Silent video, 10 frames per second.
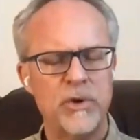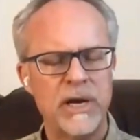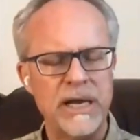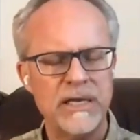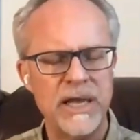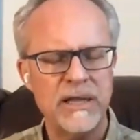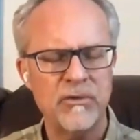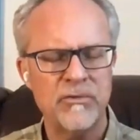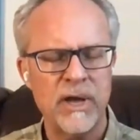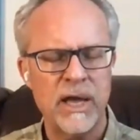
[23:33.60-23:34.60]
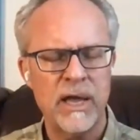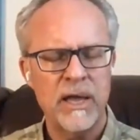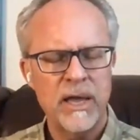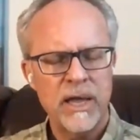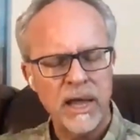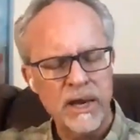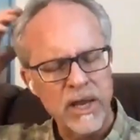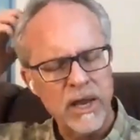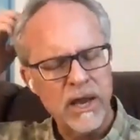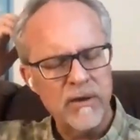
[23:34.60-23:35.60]
See if you can identify
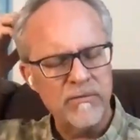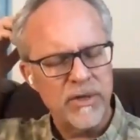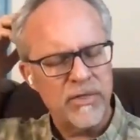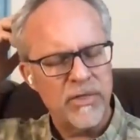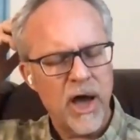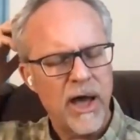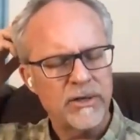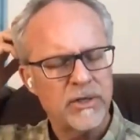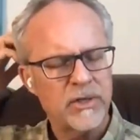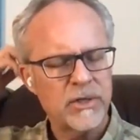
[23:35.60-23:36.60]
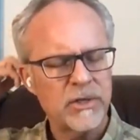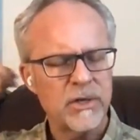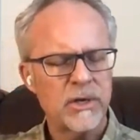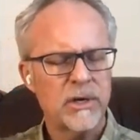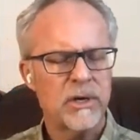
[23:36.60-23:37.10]
any of the thoughts